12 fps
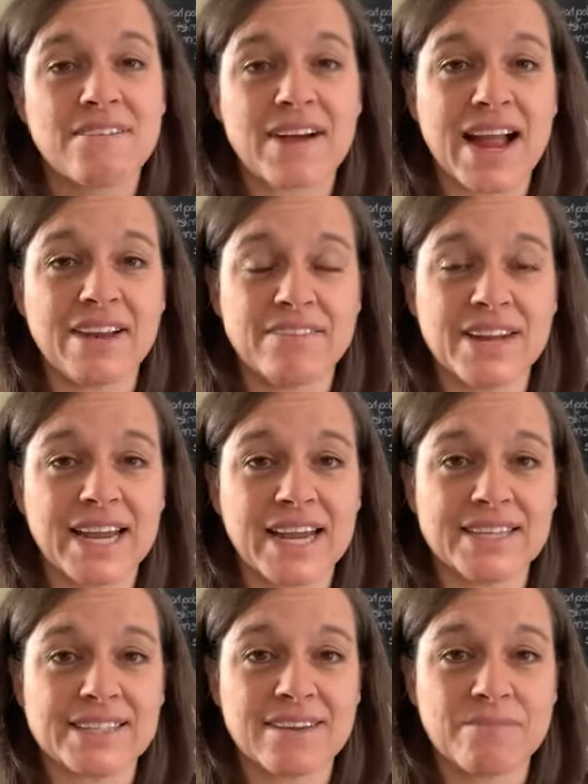five
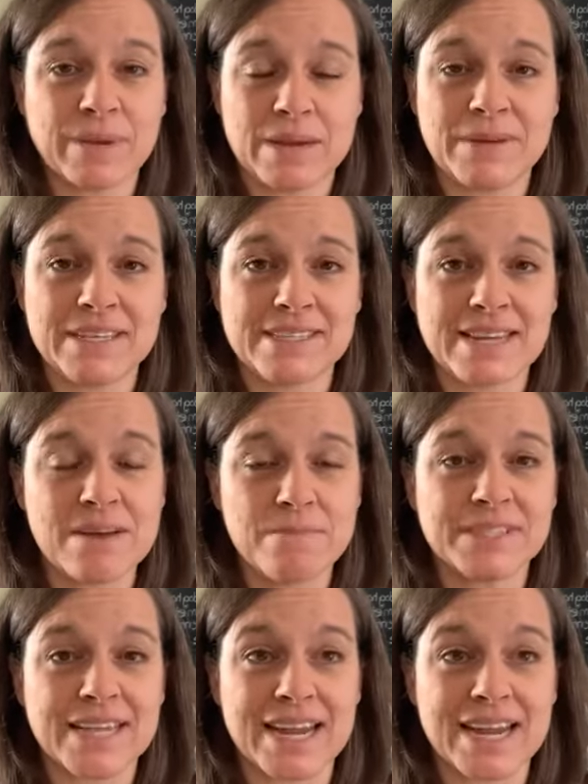days of baby steps